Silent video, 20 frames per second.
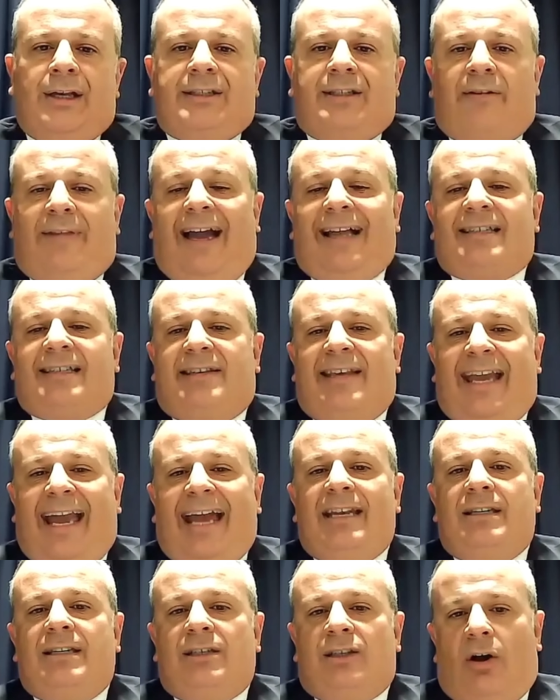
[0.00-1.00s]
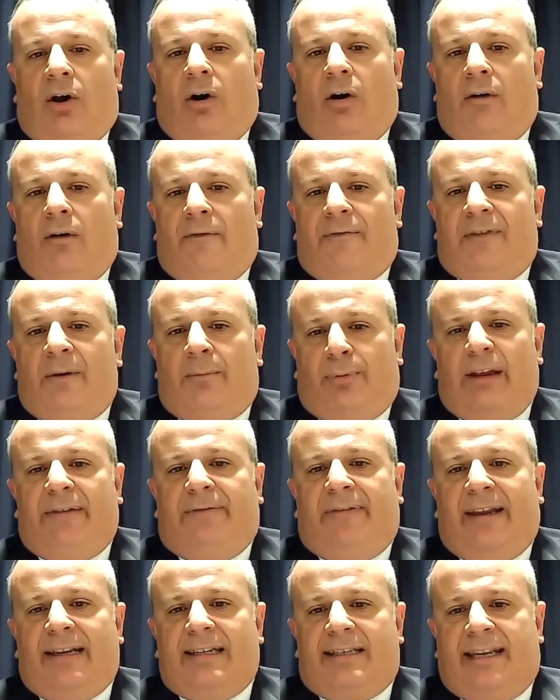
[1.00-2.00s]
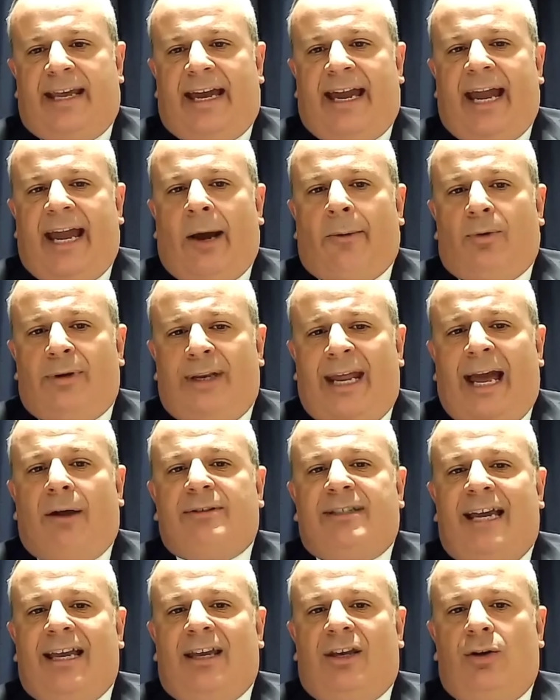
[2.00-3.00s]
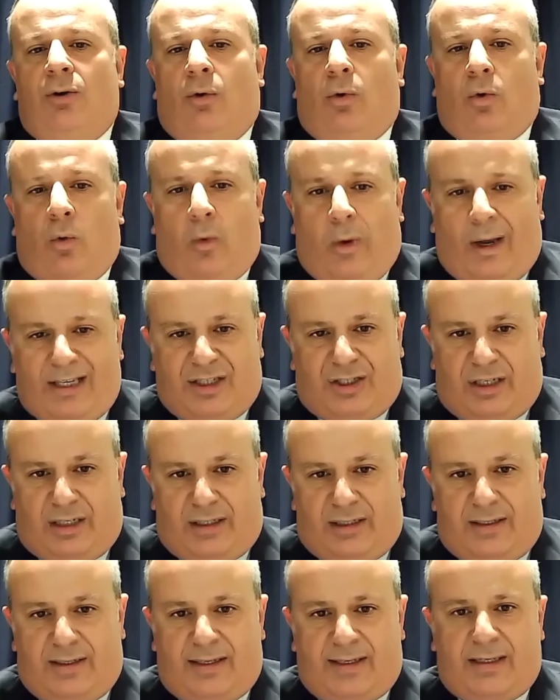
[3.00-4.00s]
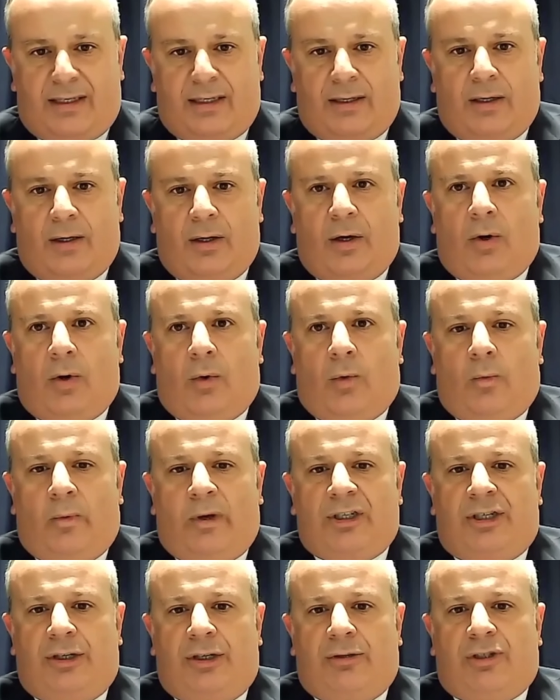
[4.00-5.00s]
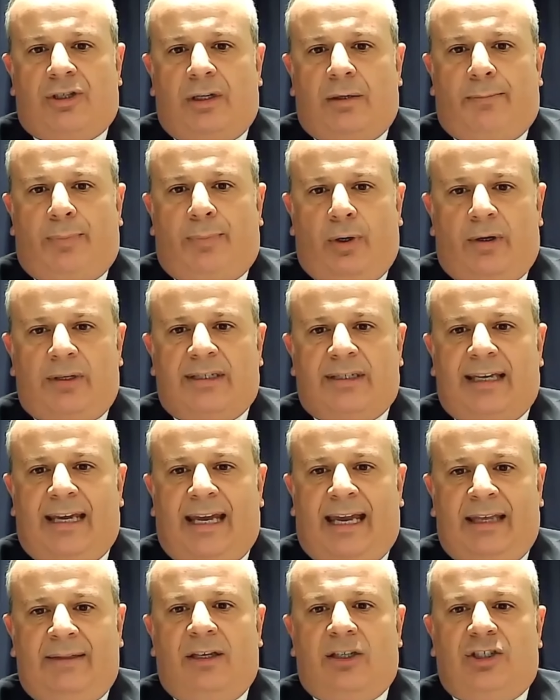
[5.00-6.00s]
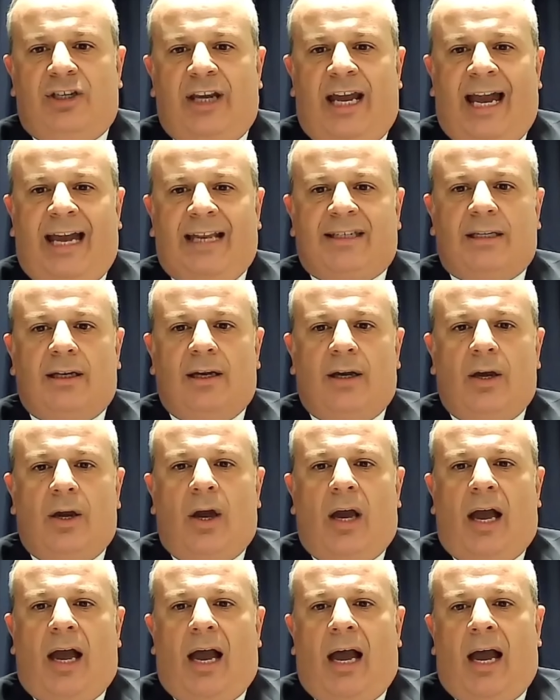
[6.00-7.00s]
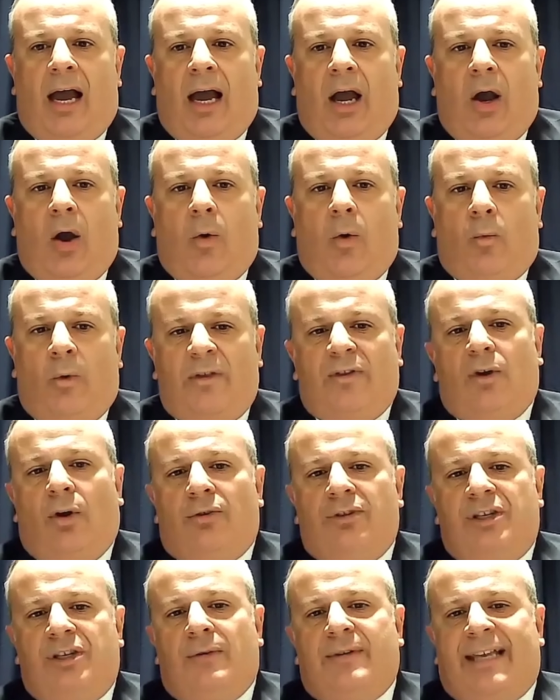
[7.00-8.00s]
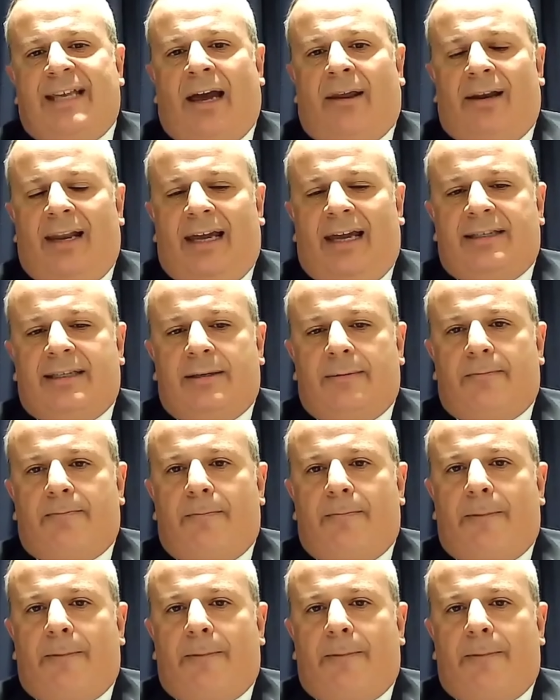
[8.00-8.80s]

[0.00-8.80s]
So that's the end of the briefing today. I will now take your questions, which you should put in the chat uh, with your news outlet.